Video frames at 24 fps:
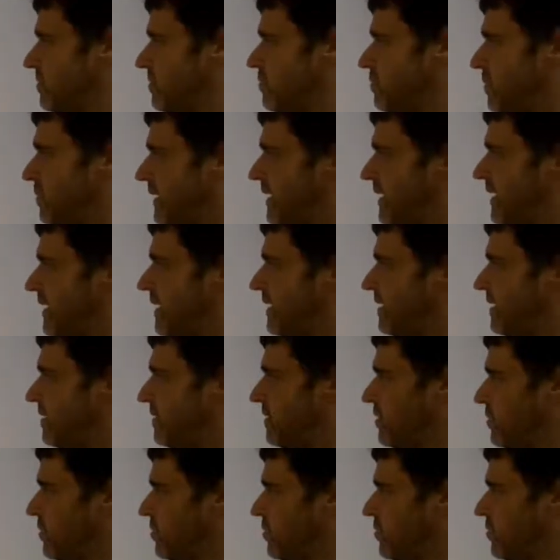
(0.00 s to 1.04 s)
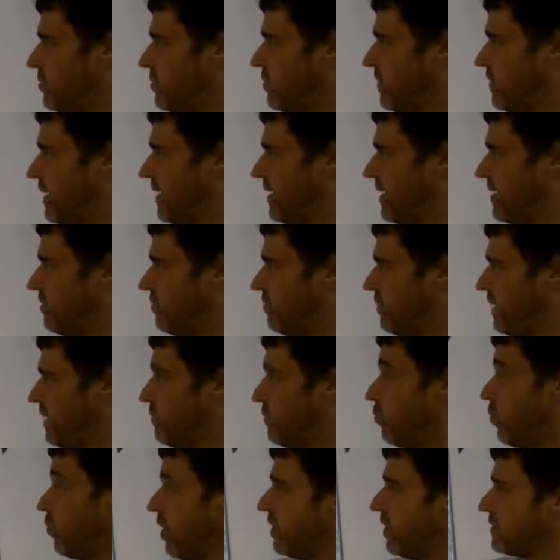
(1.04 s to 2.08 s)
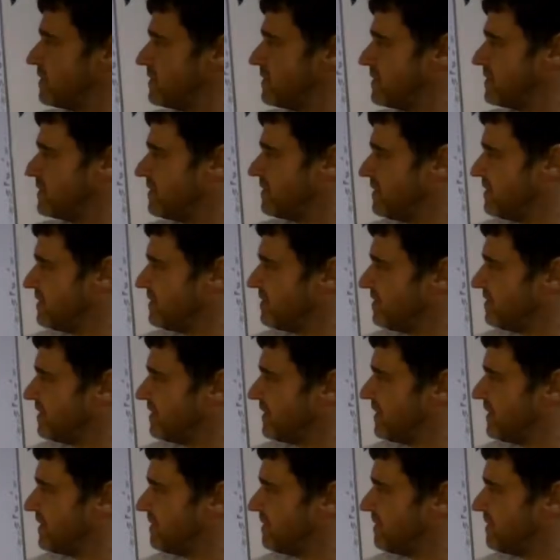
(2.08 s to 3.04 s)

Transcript: Where, who, how, why, what. Right.